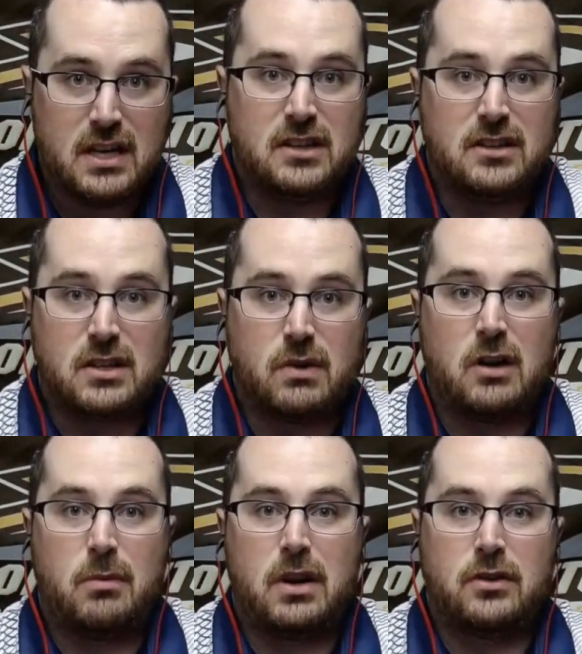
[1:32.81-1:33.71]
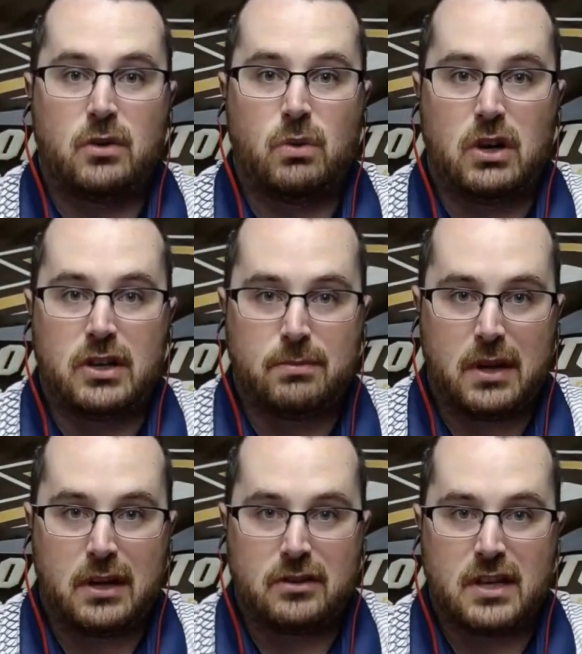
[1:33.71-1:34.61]
He's surrounded by other quality
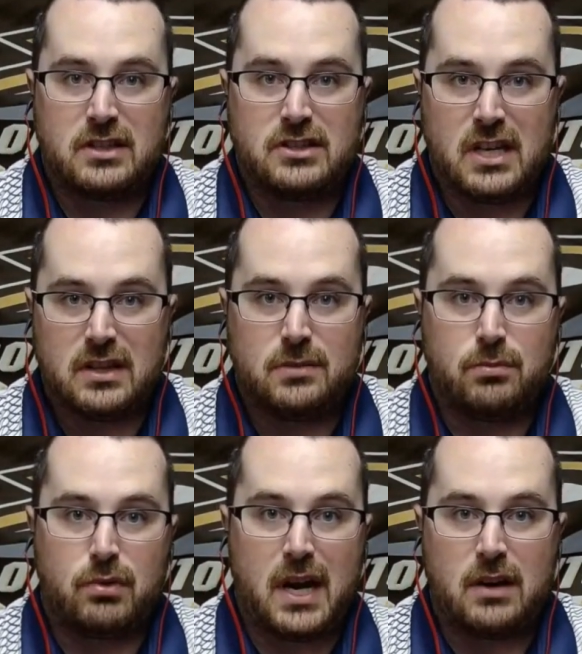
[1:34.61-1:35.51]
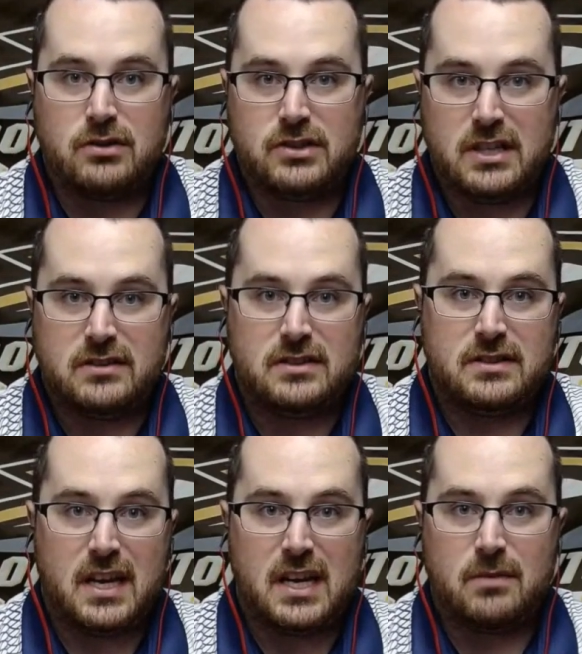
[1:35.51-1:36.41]
players like Jaylen Brown, Jason
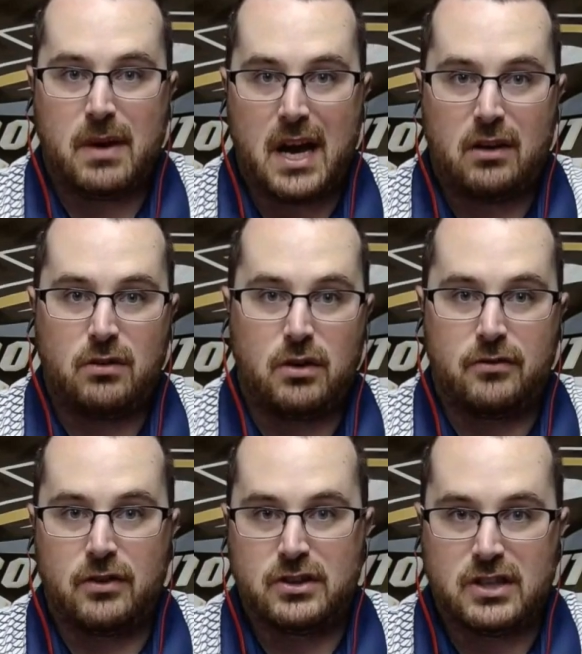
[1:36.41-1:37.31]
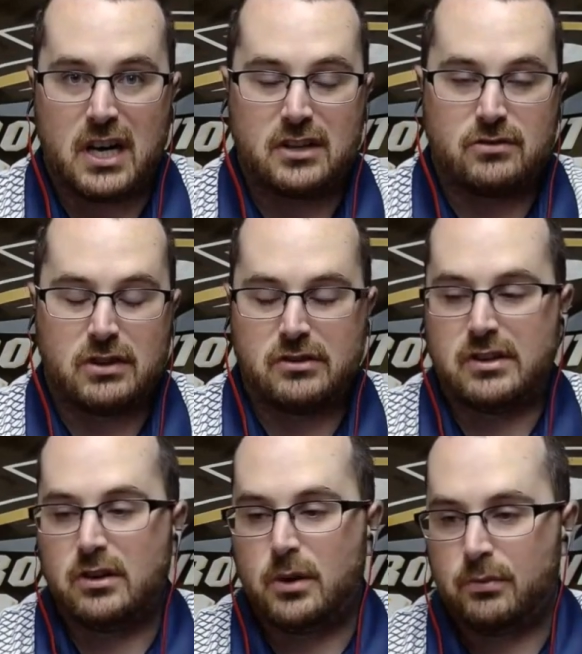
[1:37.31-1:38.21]
Tatum, Al Horford, Josh
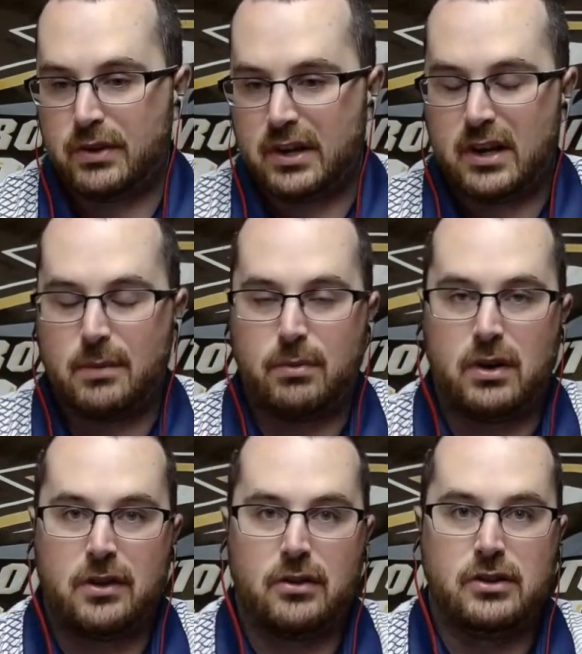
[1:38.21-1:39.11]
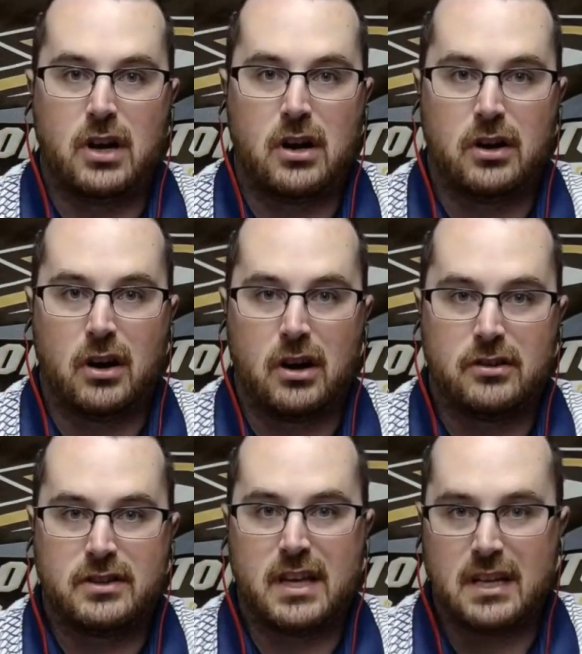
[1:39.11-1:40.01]
Richardson. Hopefully a couple other young
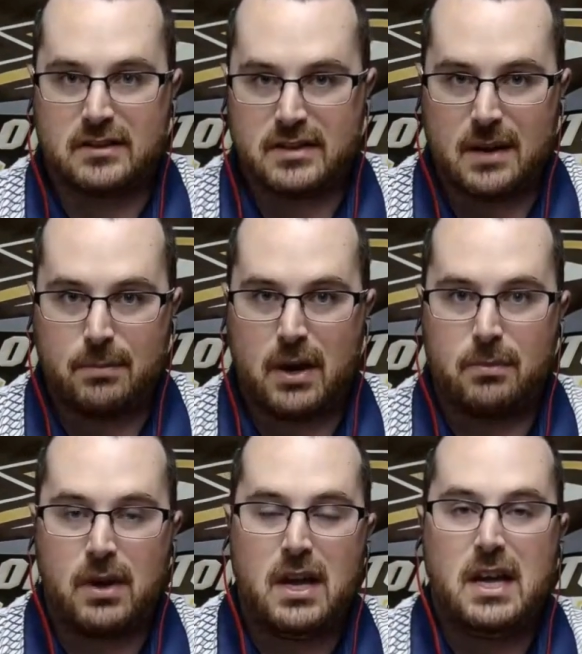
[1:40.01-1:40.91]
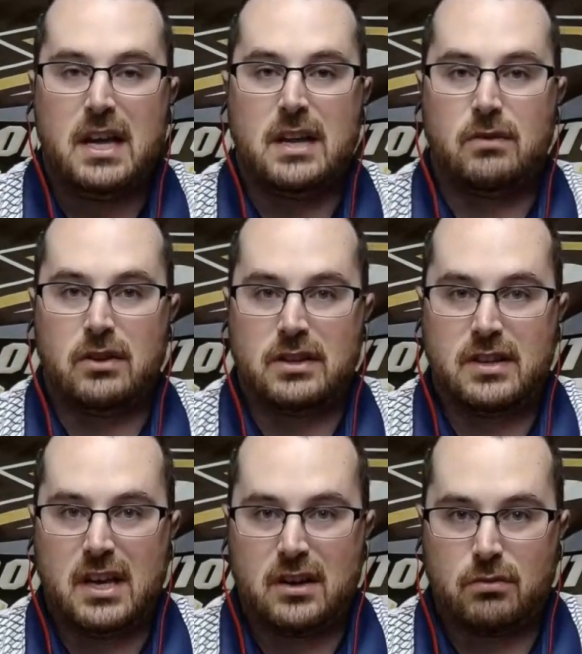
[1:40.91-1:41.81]
guards can step up and really
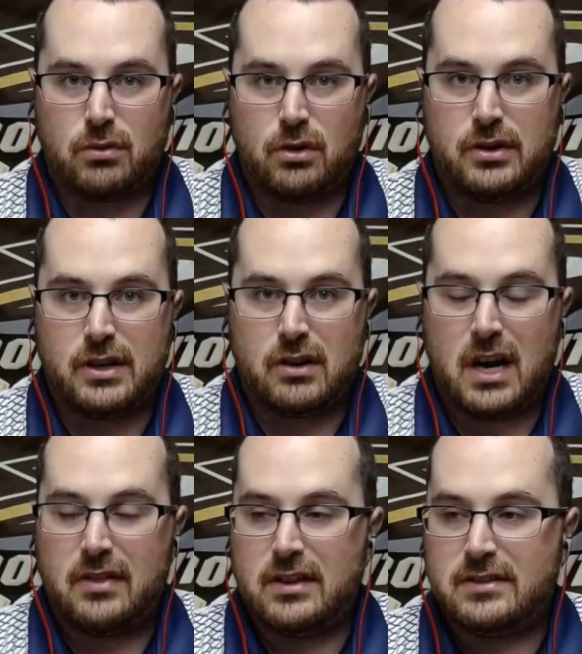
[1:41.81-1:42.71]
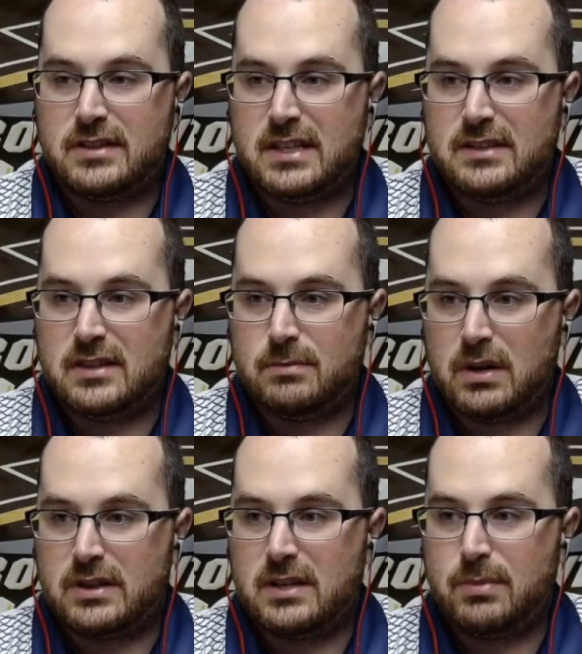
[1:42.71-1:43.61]
take a role here on this season.
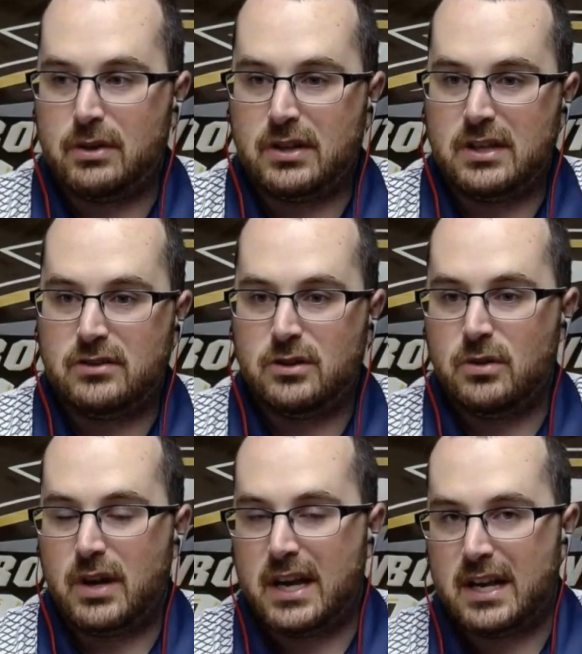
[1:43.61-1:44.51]
But the ability to